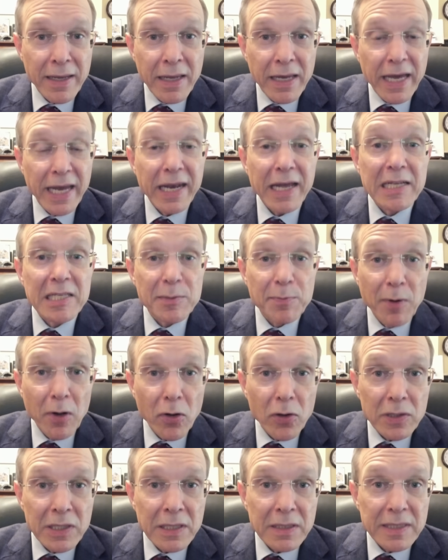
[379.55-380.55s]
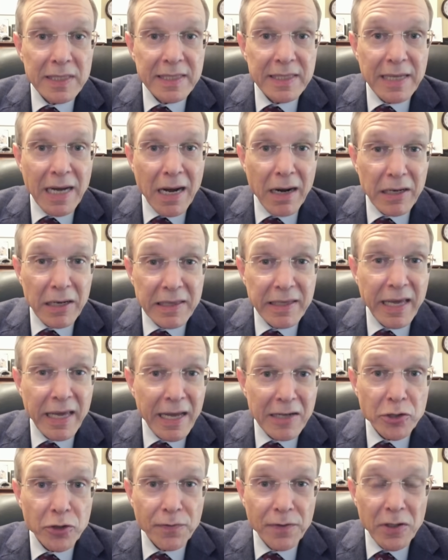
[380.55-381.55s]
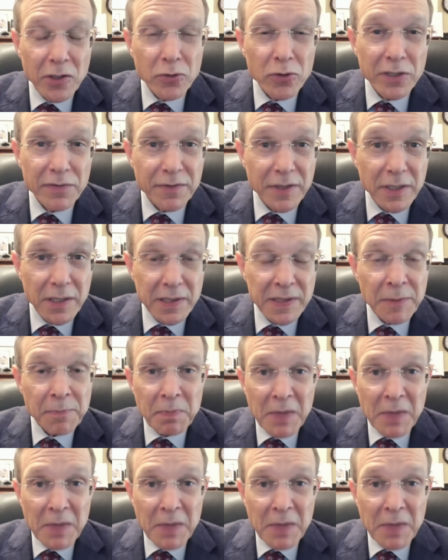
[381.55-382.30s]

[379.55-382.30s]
an exploding star at the edge of the universe,